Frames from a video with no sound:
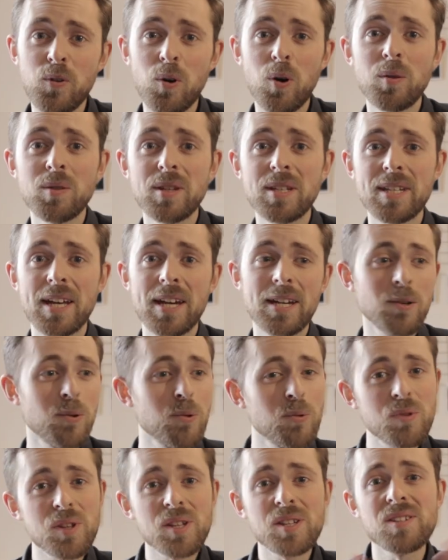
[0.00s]
for on the day
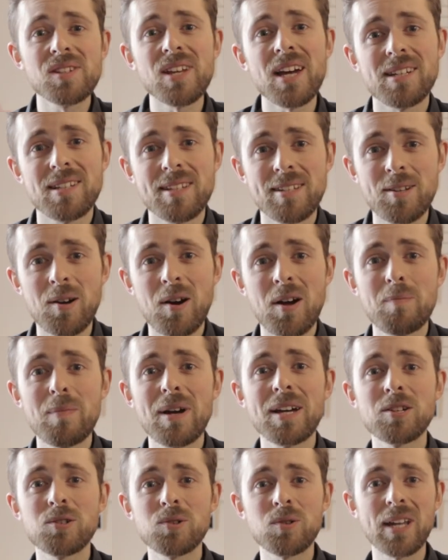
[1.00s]
all the set design,
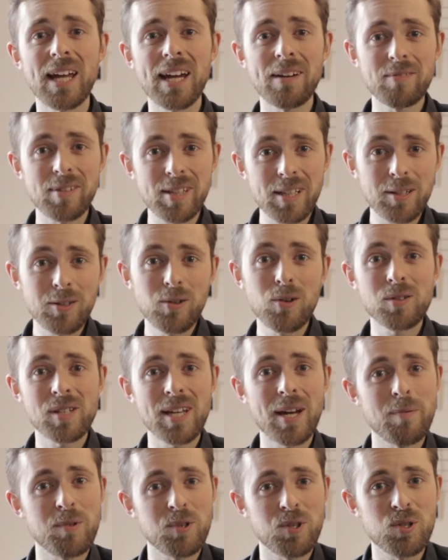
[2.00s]
making sure that everything looks
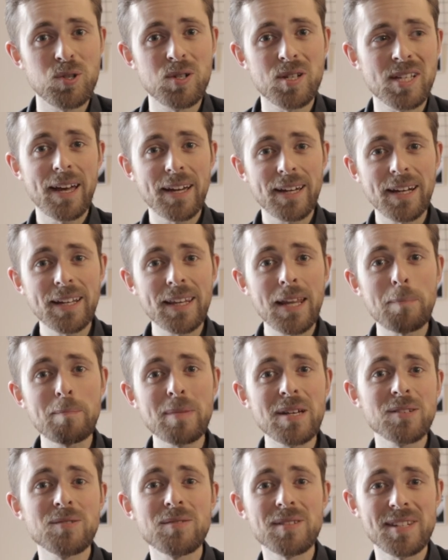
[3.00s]
how it should, getting that
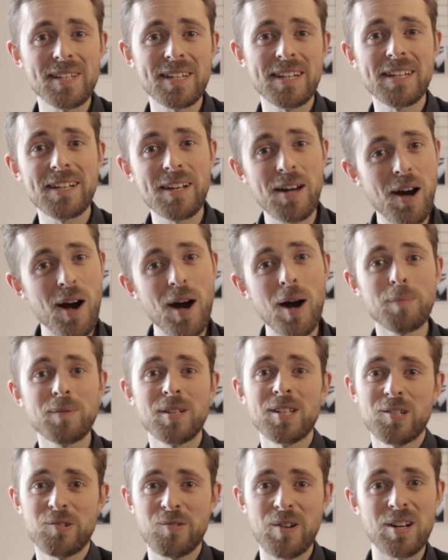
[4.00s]
mise-en-scene up
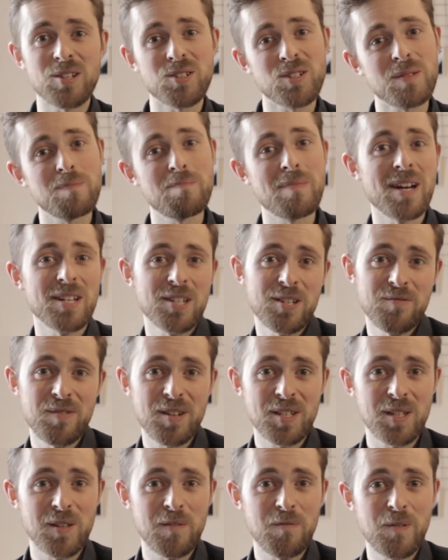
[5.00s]
to scratch to match the
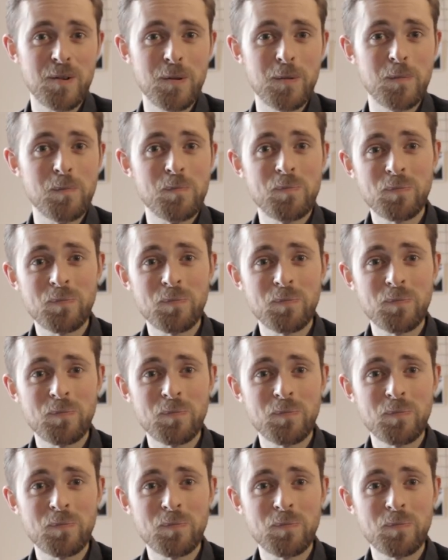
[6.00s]
rest of the film.